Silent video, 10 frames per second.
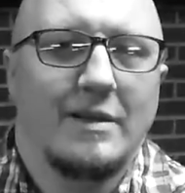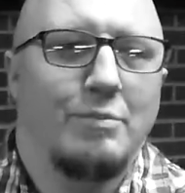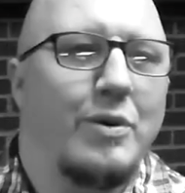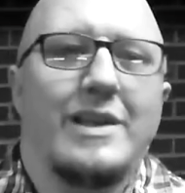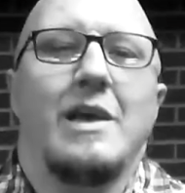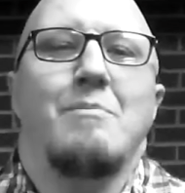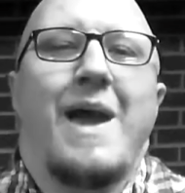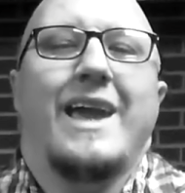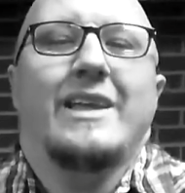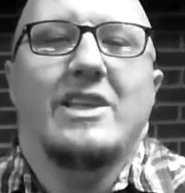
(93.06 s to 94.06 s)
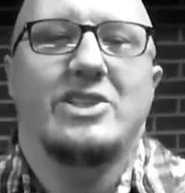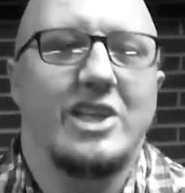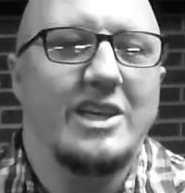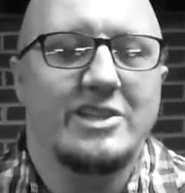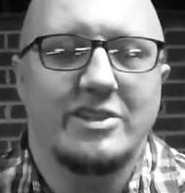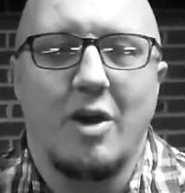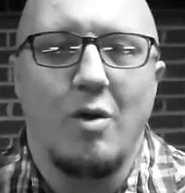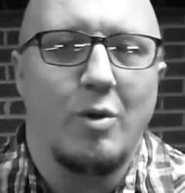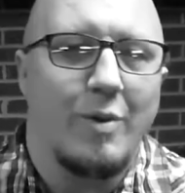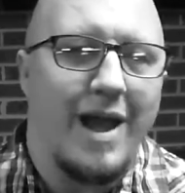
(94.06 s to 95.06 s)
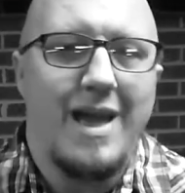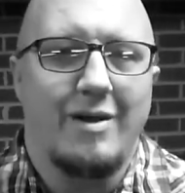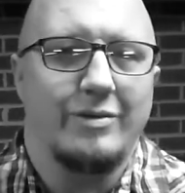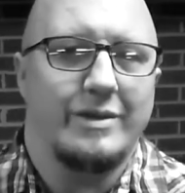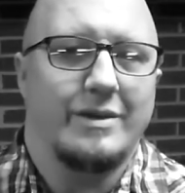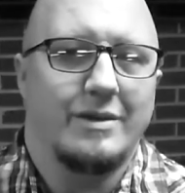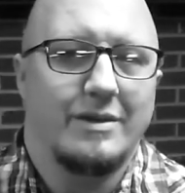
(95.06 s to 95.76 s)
plenty of bacon and cheese to go around.